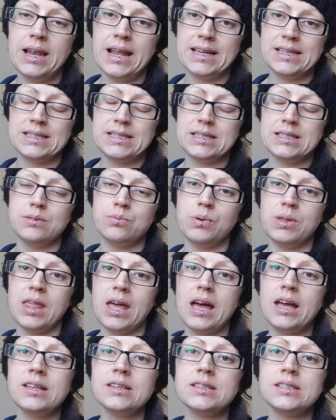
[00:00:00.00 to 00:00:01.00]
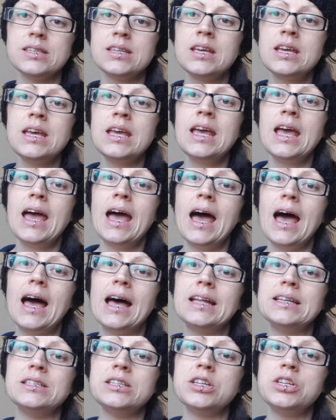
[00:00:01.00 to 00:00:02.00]
lessons with us.
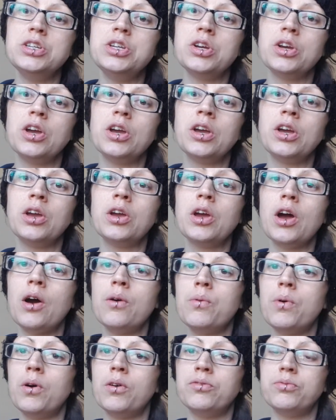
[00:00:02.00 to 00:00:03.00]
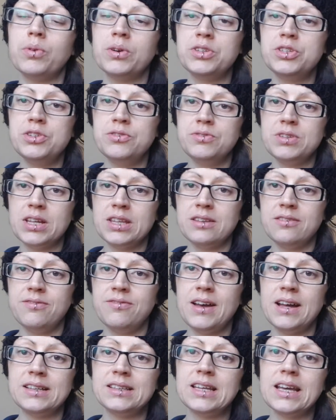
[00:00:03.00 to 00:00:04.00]
And you can go off, once you've done the
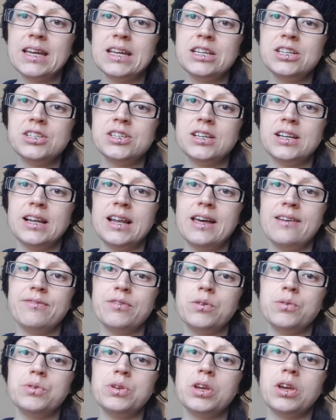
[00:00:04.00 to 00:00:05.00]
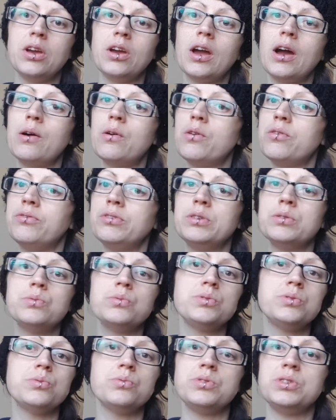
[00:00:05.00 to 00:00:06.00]
foundation level, you can go off in
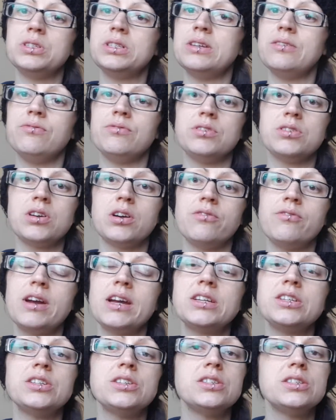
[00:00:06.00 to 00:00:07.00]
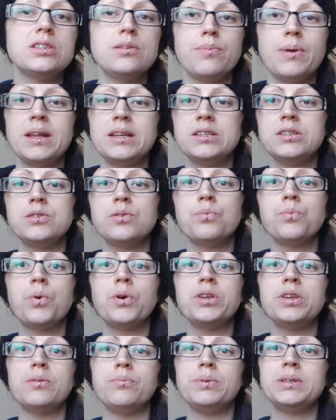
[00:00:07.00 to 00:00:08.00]
all sorts of different directions depending on
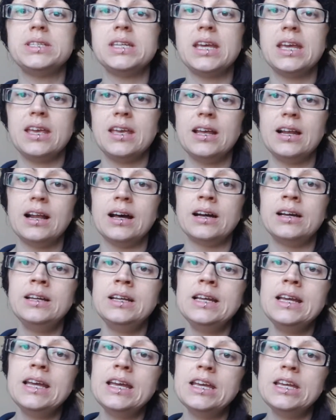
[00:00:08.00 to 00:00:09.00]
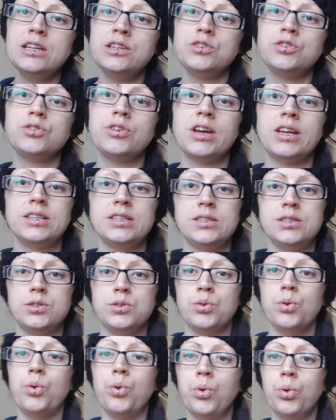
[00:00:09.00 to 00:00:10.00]
what your particular
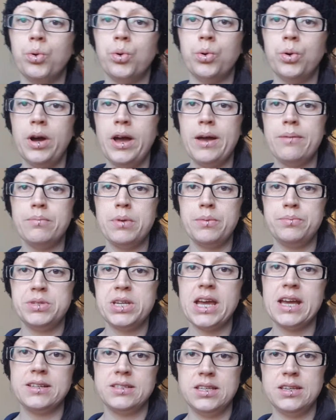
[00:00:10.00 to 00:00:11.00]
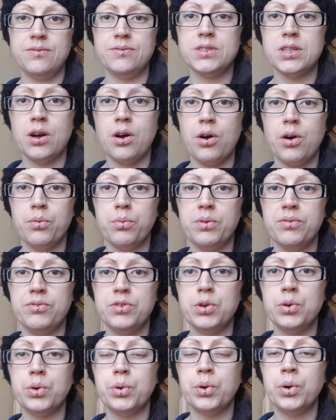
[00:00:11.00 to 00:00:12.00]
interests or objectives are with
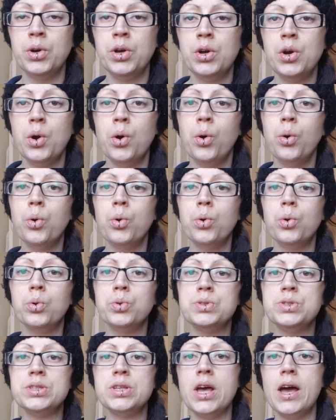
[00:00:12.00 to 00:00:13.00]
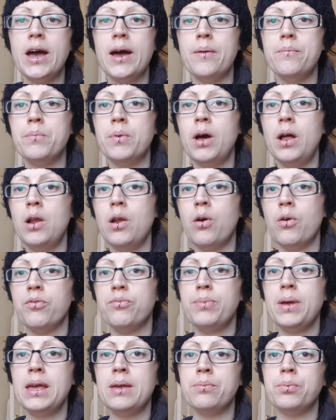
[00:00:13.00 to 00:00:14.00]
your horse. A lot
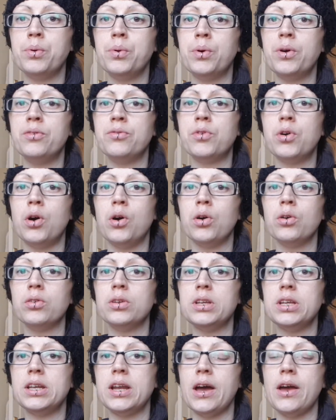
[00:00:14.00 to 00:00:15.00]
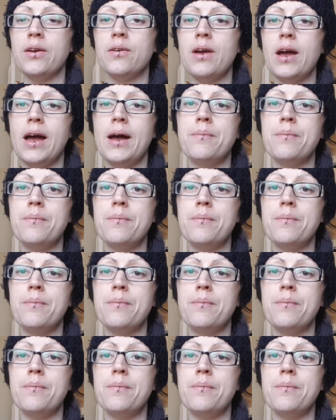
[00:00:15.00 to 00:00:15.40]
of people have got, you know,